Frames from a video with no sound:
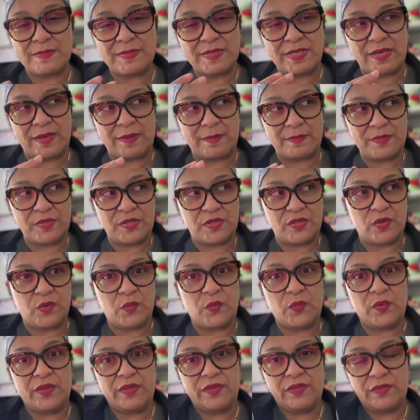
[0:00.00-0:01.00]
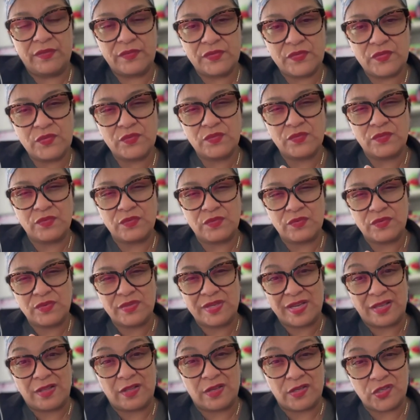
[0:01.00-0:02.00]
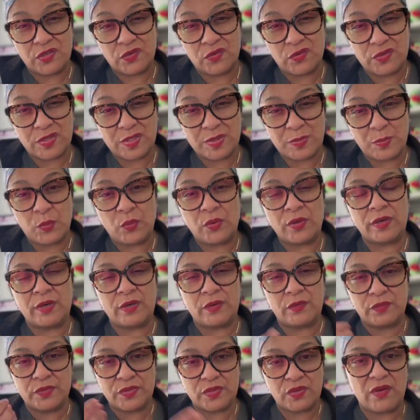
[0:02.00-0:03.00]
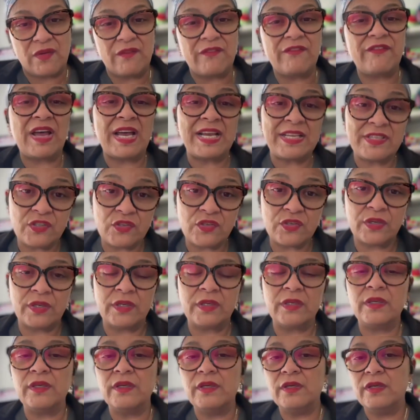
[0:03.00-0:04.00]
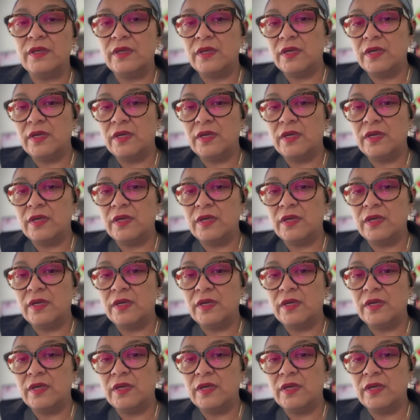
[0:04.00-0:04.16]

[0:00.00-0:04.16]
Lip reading: Sometimes, with psychological support, it resolve faster.